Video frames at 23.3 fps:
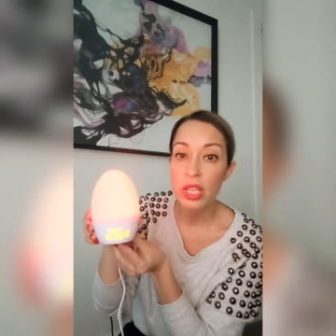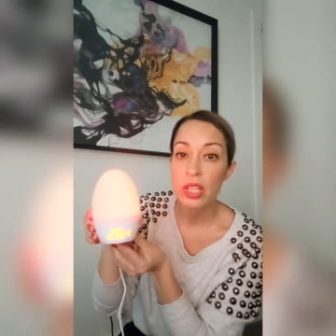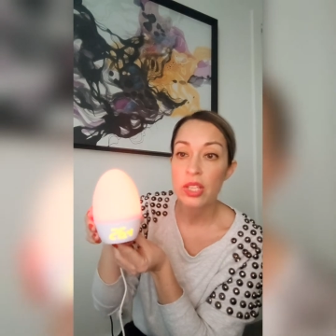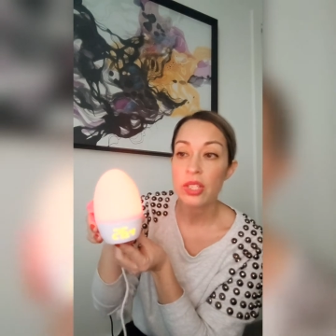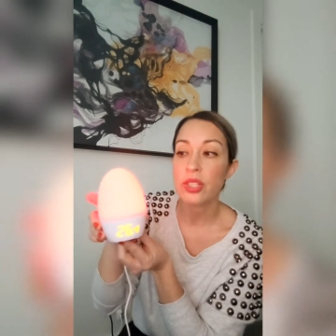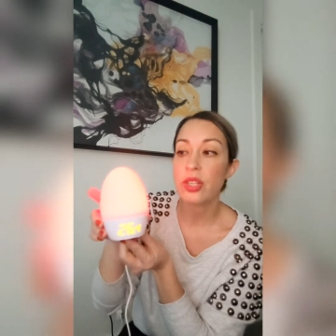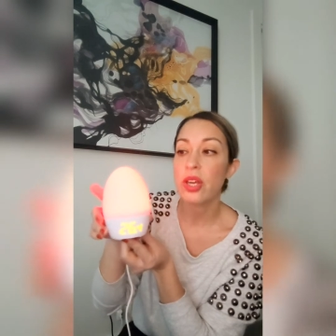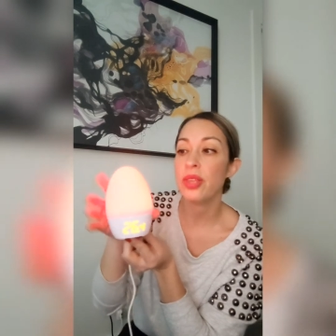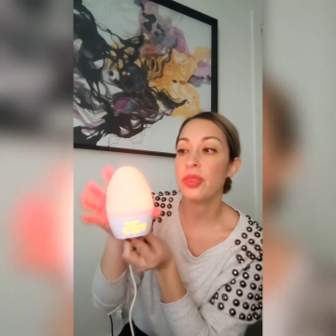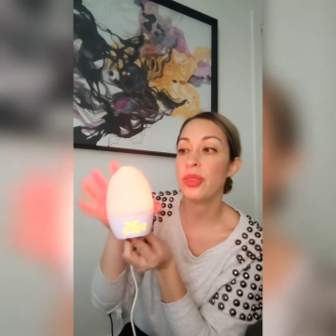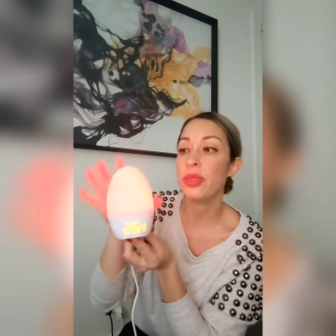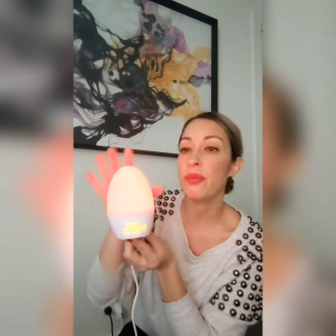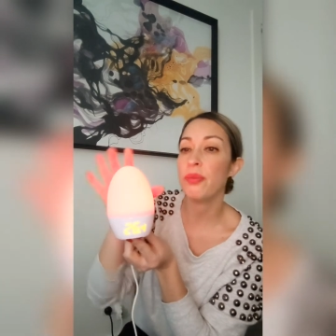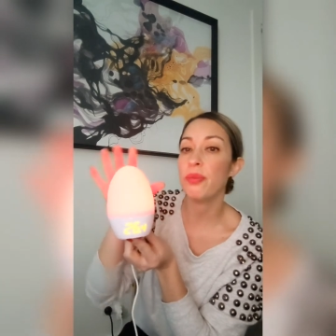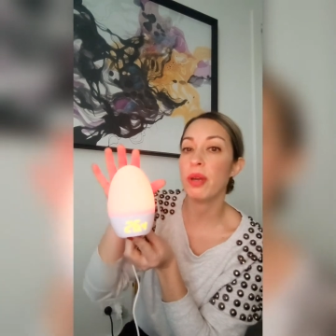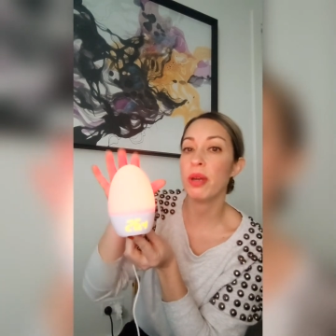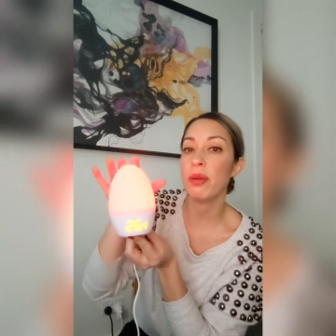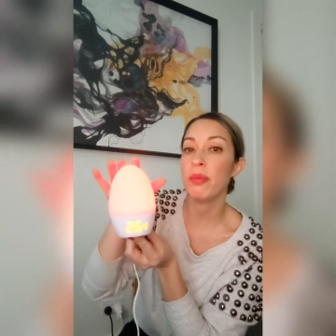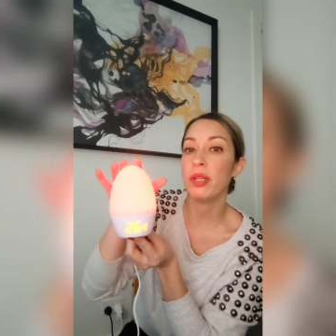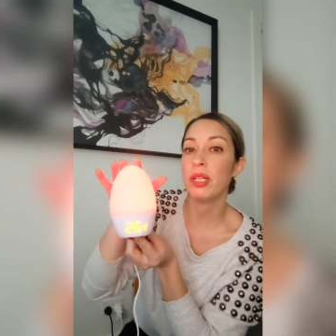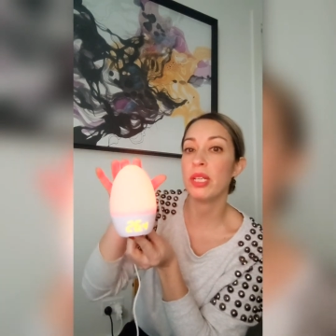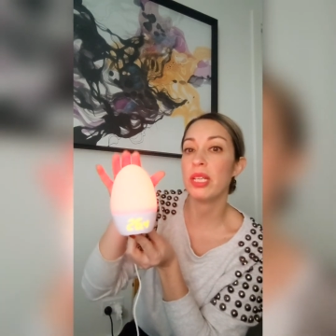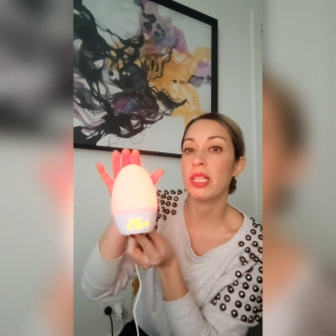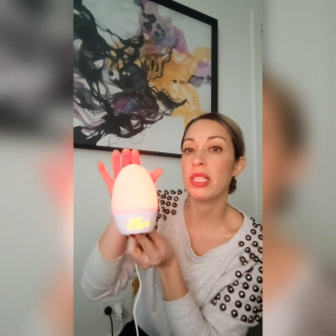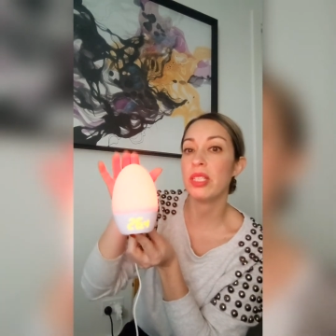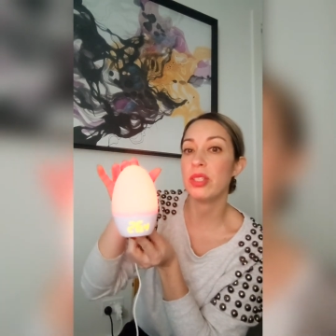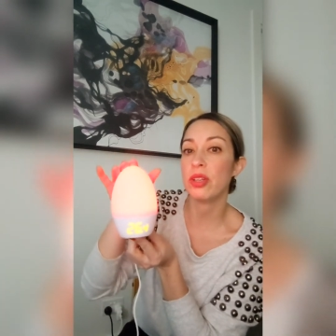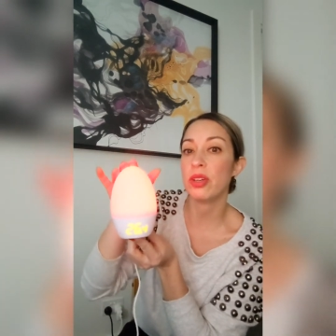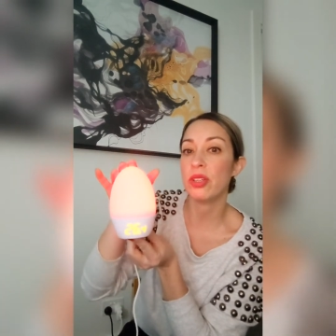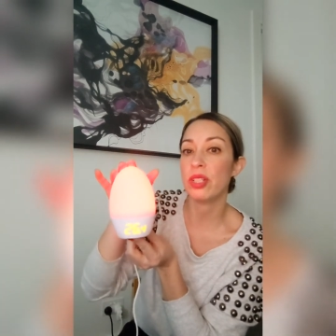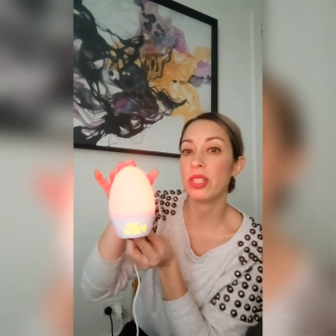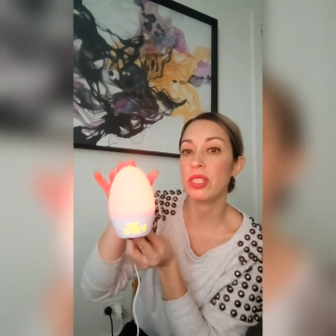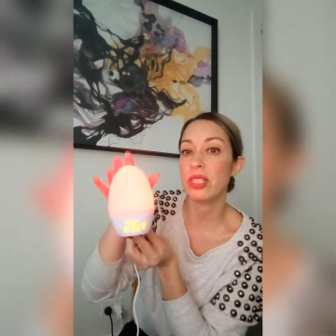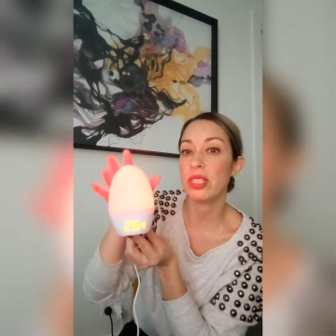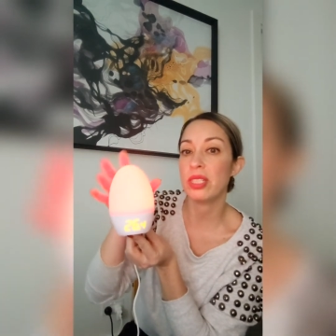So at the moment, it's
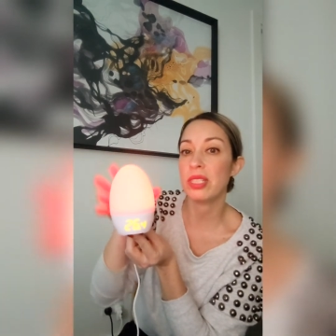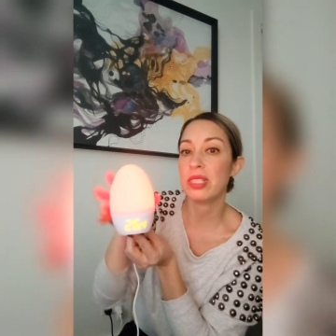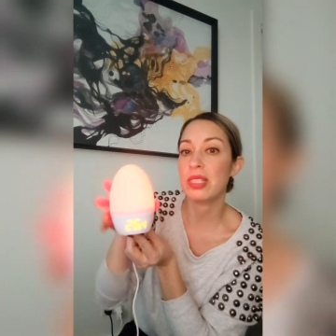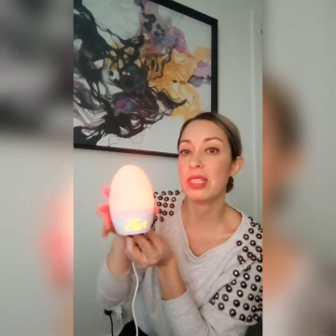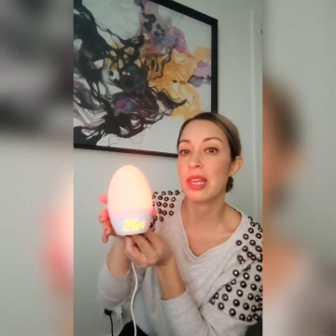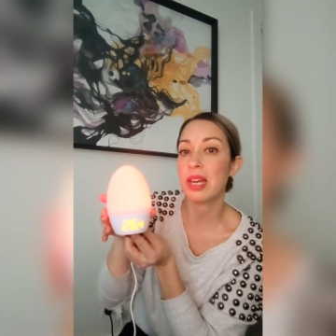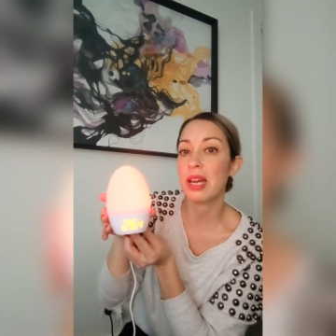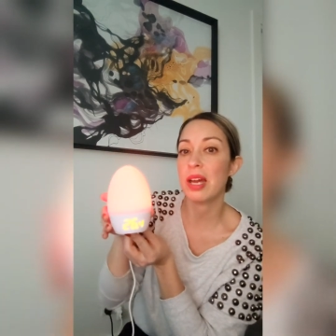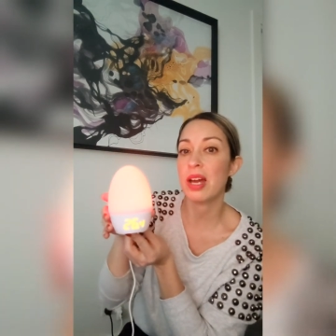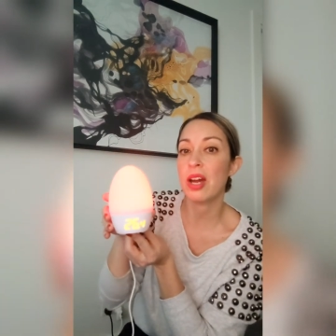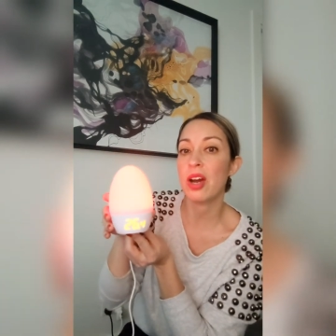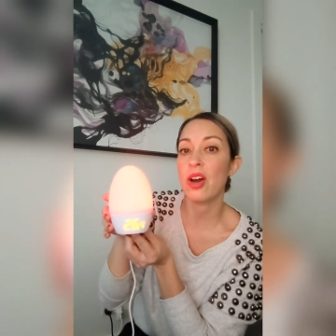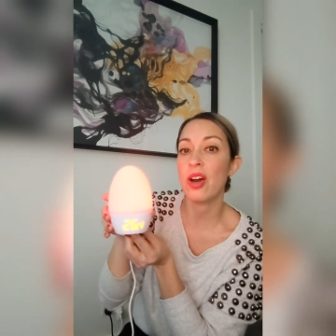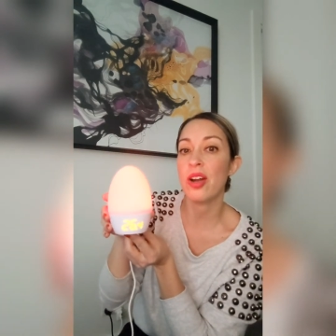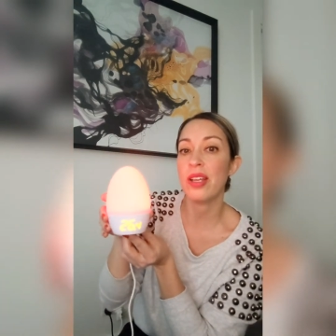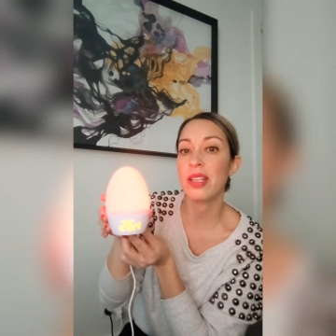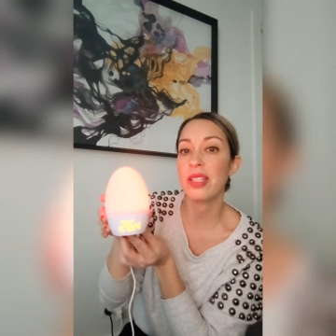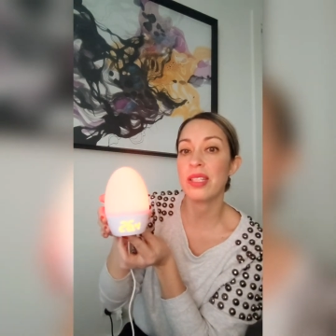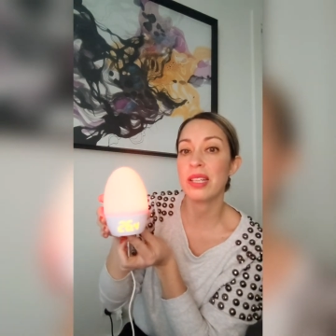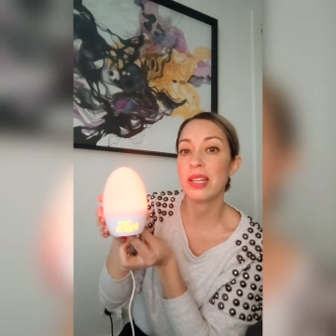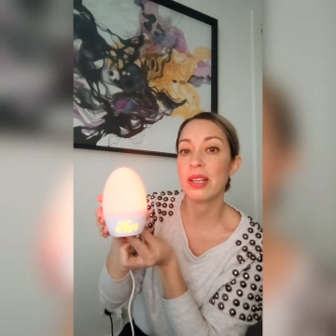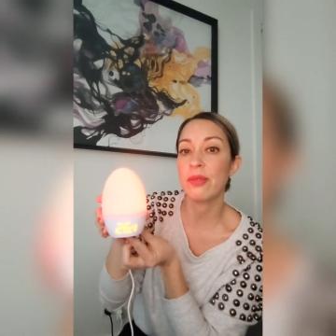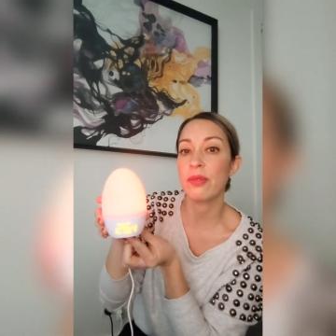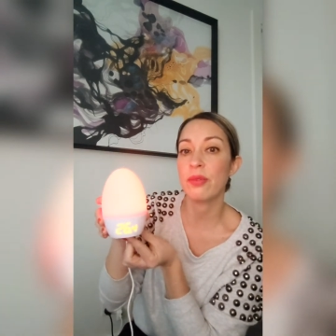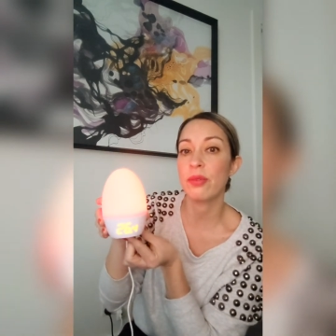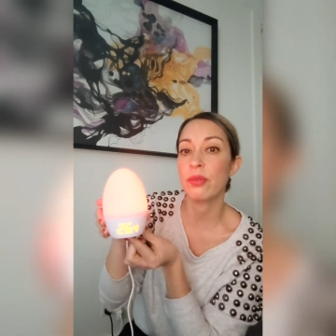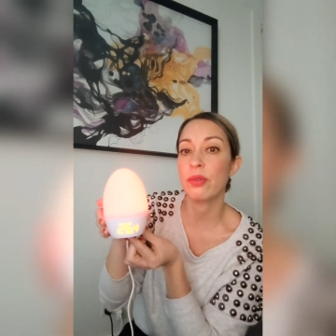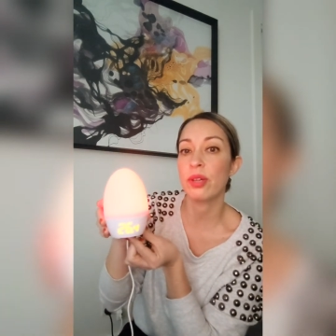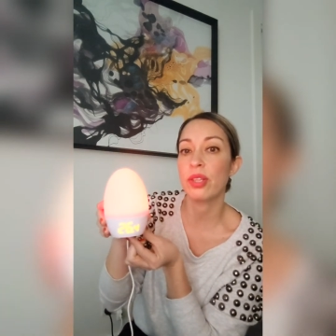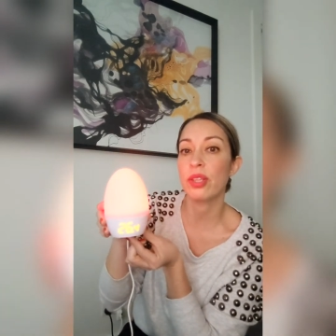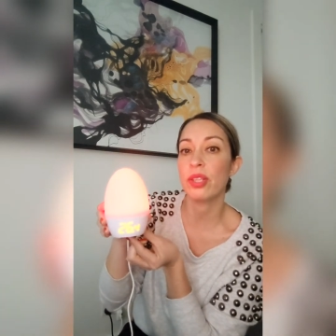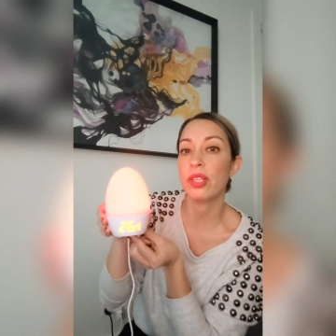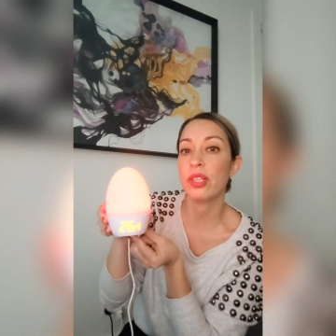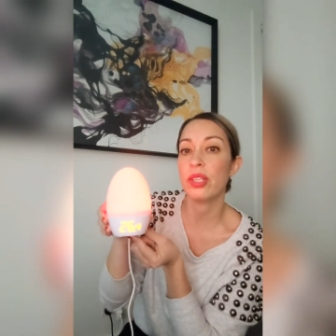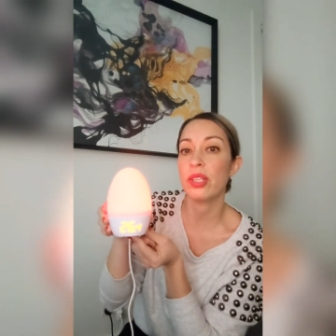on its uh, highest level,
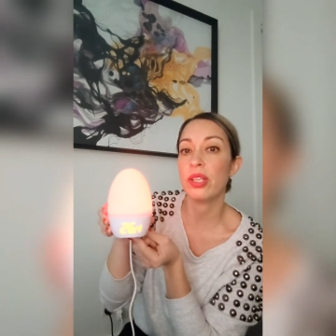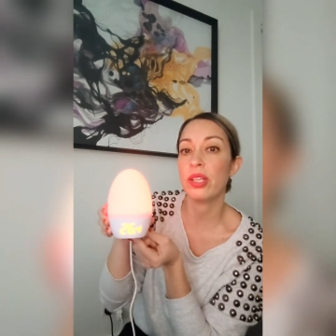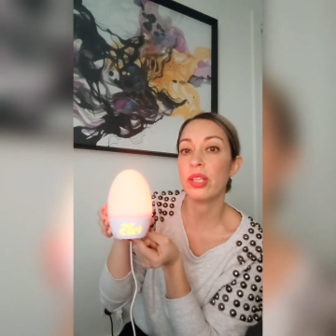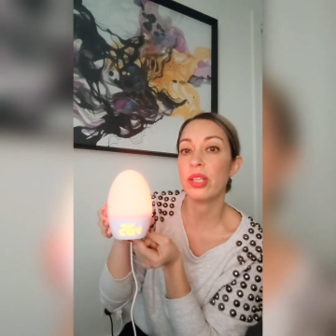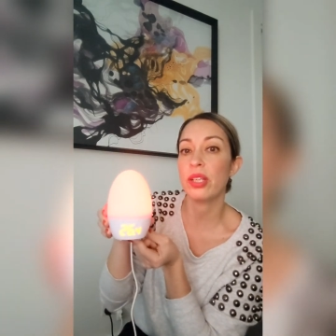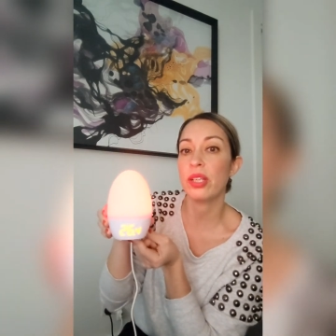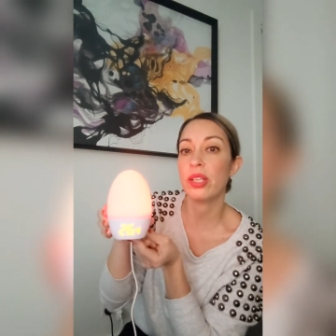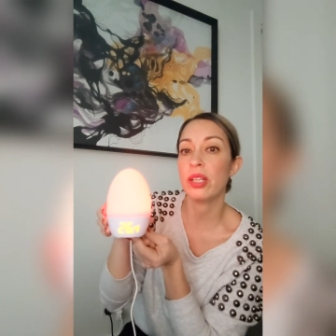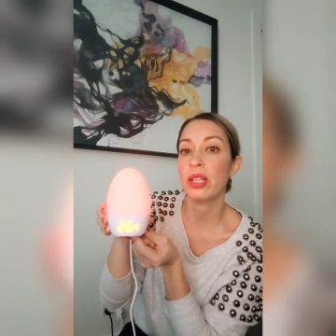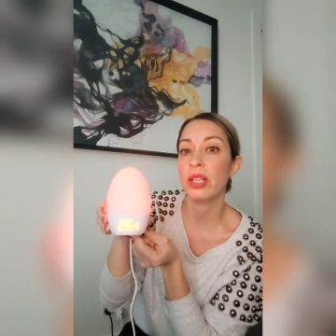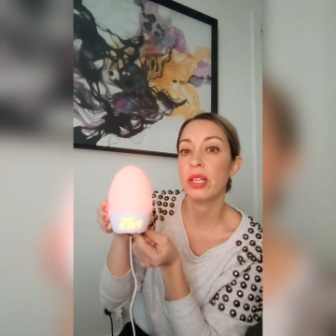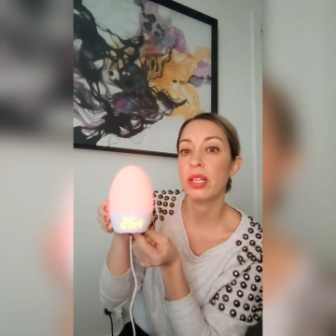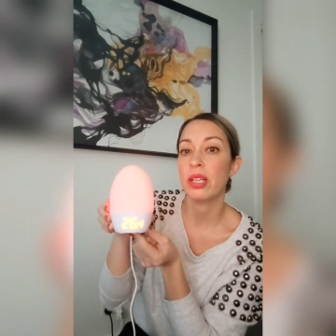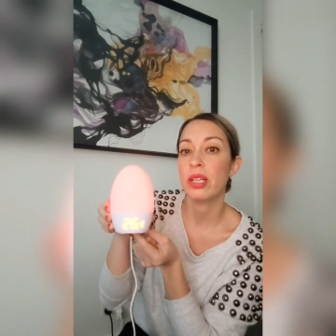and then you can